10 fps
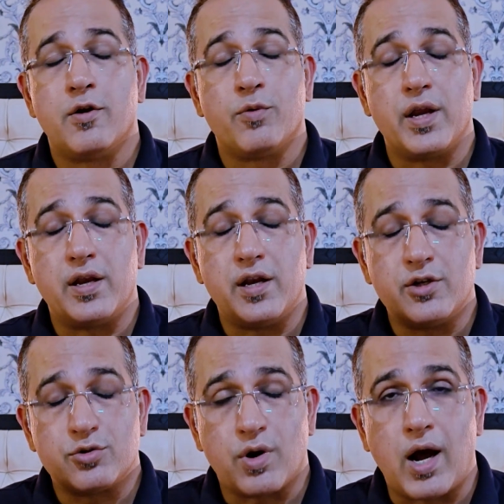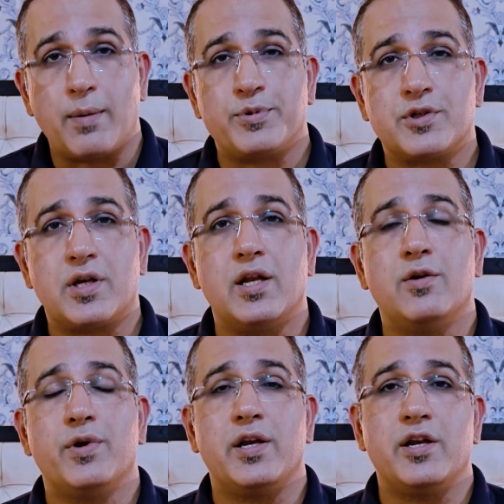We need to
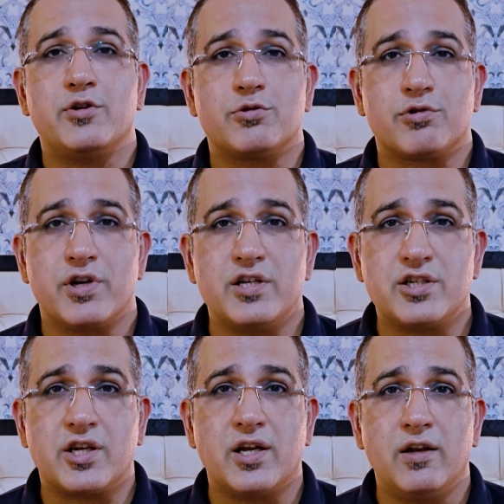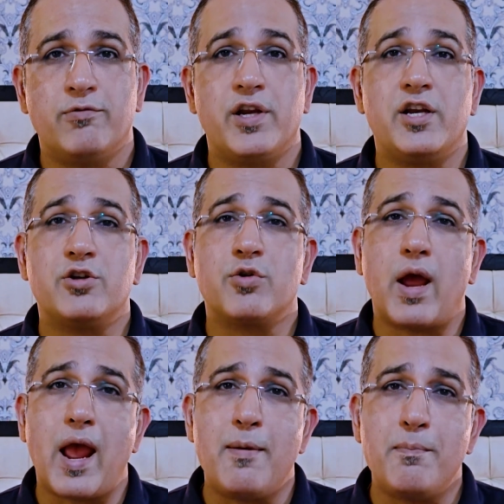upskill, we need to reskill, we need
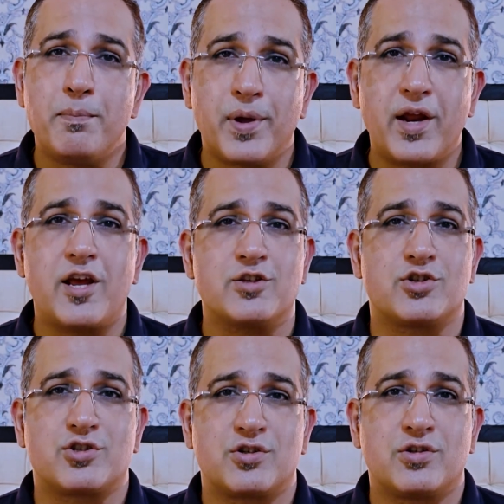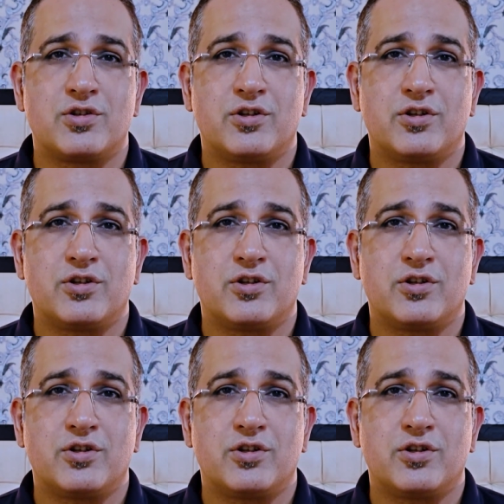to embrace